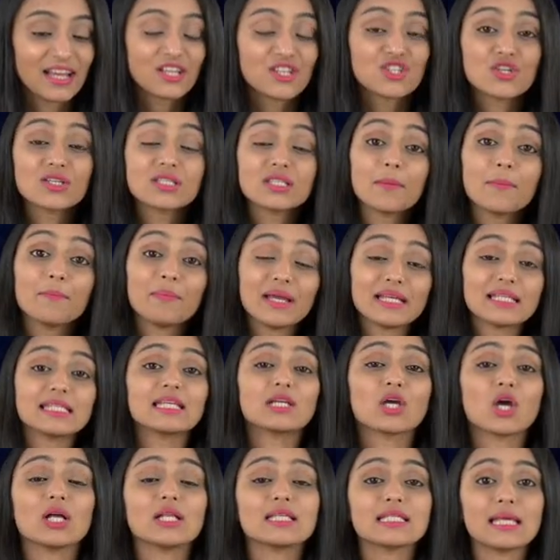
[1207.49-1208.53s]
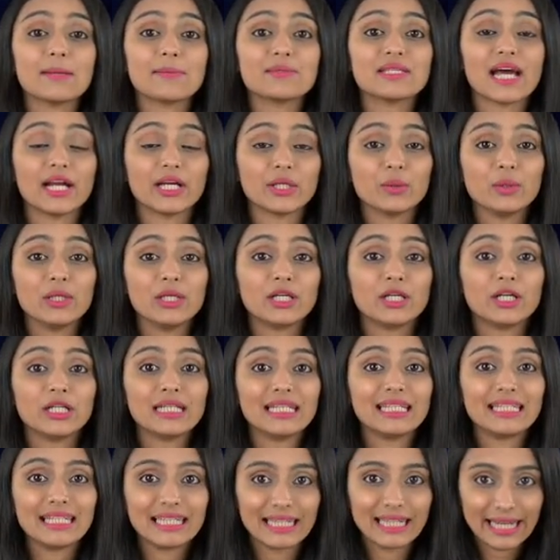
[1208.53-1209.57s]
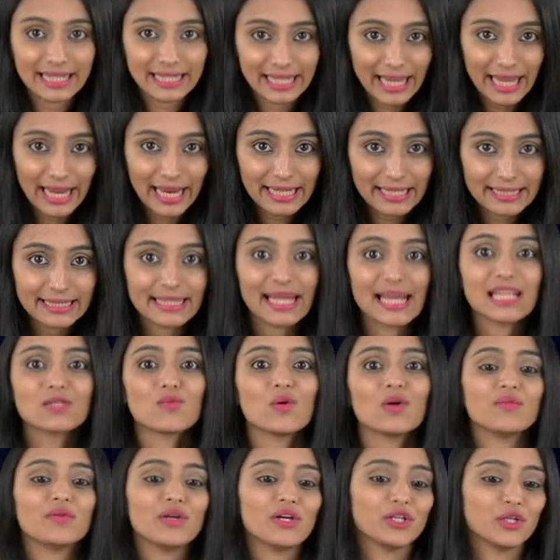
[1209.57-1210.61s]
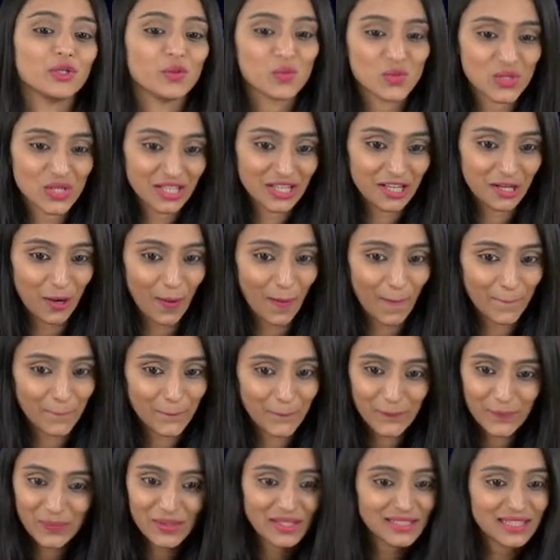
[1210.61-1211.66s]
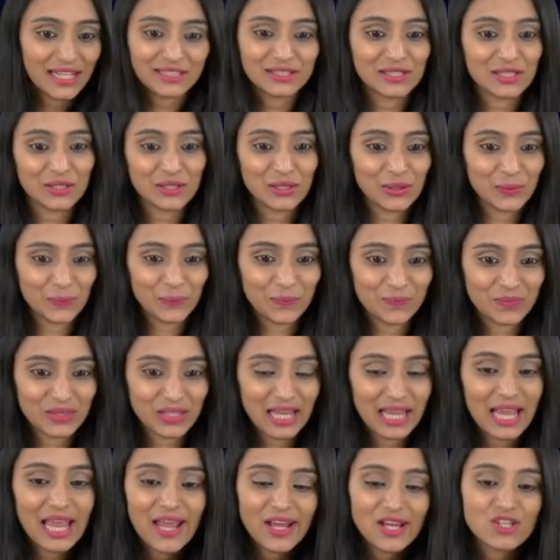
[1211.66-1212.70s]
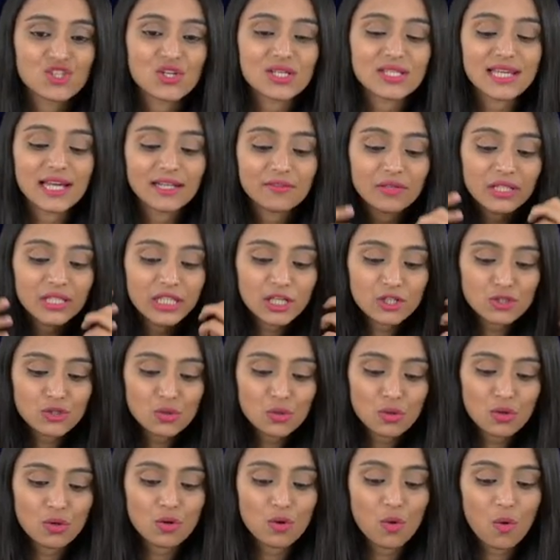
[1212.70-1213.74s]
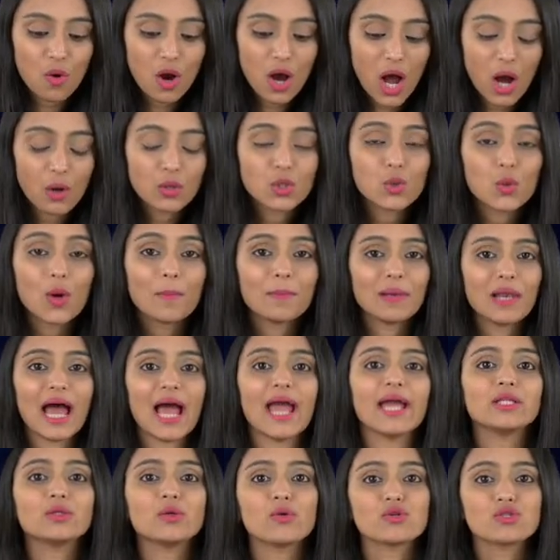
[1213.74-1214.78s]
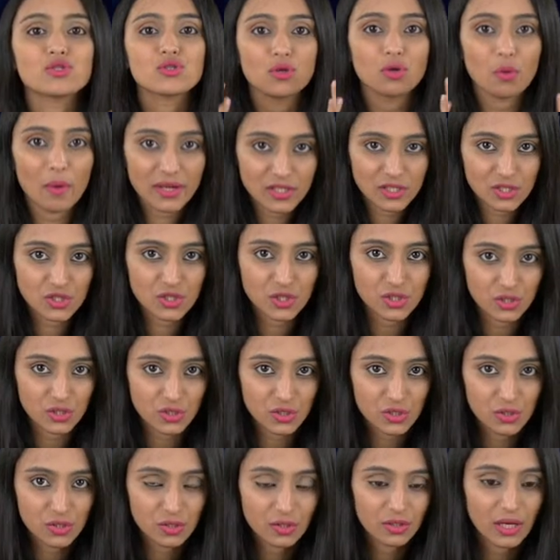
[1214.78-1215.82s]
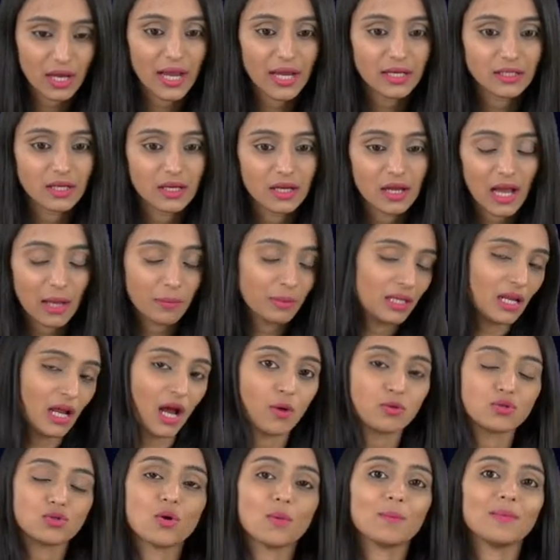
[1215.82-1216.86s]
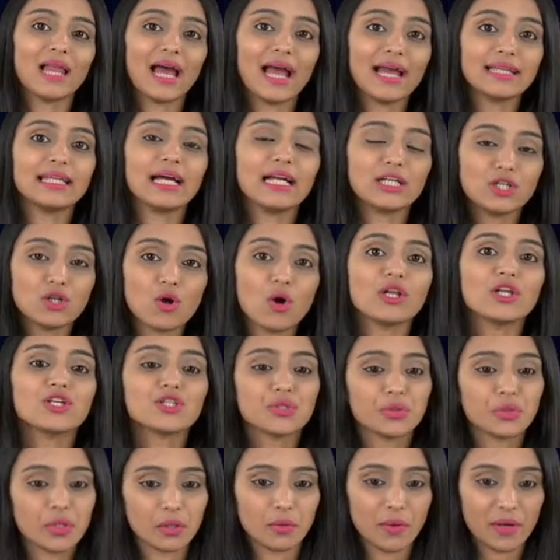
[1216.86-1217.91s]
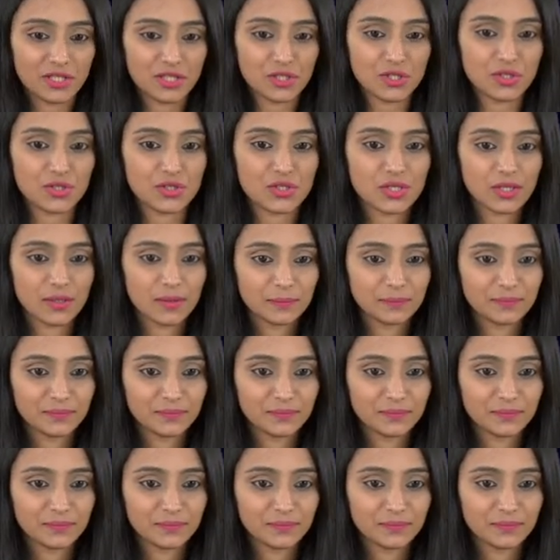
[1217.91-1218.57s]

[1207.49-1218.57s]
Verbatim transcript: Just the basic concepts that you learned in grade eight, that's what we are using here. Nothing new. It's just that we need to know how to apply those questions, right? I mean, how to apply that knowledge to the questions.